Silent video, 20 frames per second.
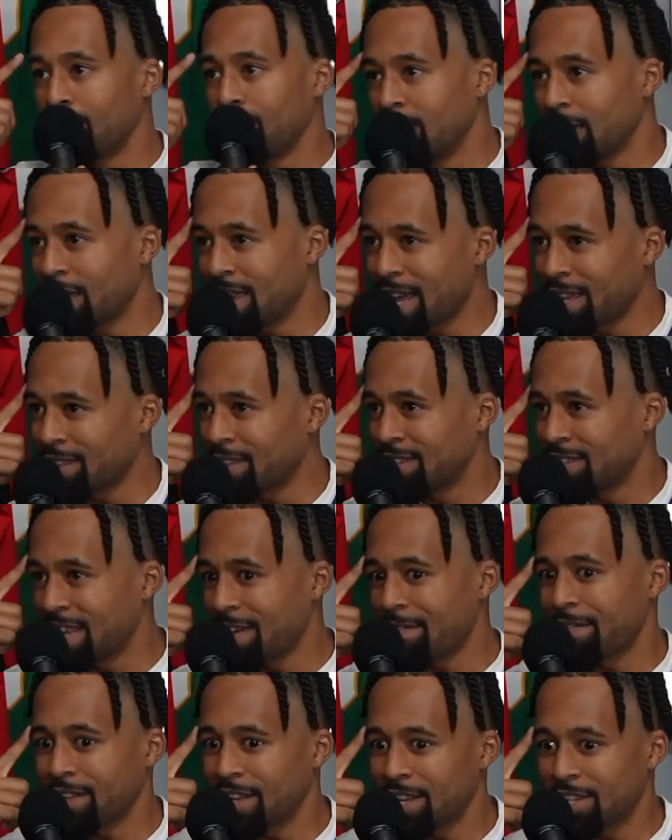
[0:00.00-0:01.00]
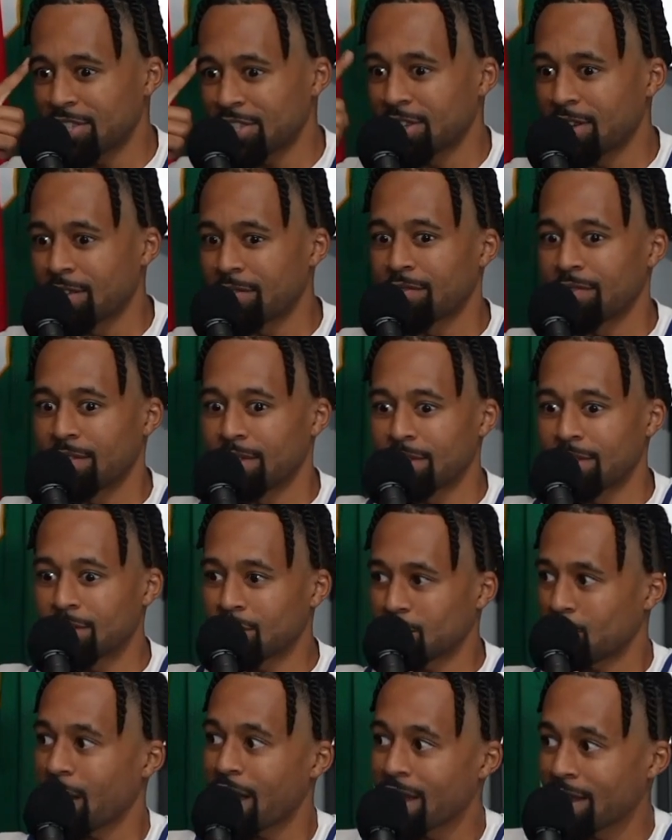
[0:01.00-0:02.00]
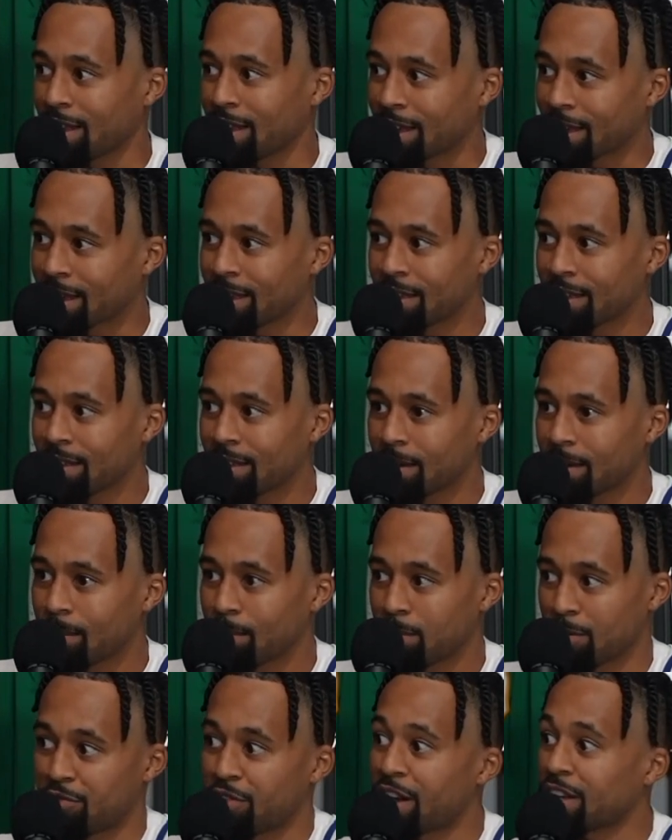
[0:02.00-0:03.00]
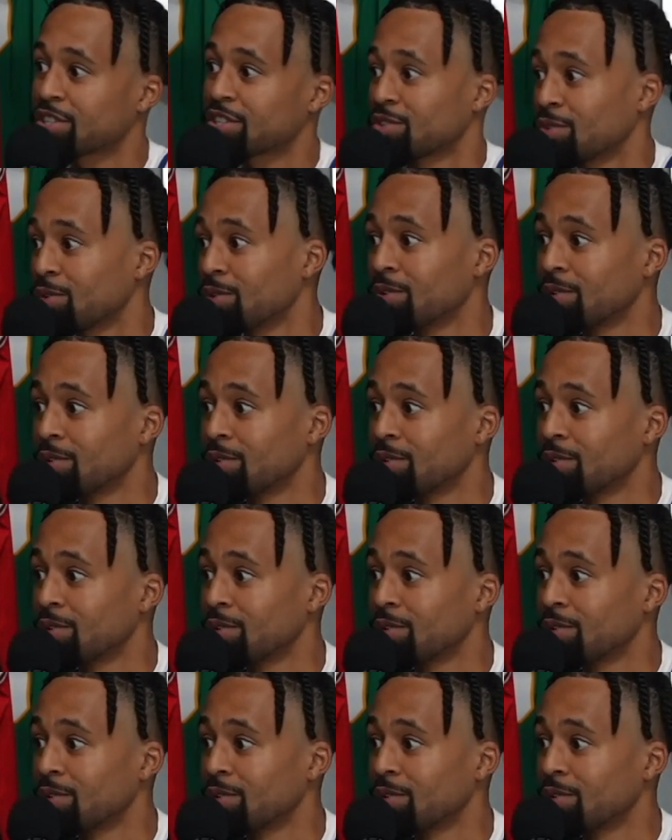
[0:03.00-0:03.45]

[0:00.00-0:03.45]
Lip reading: looking at the definition of training professional.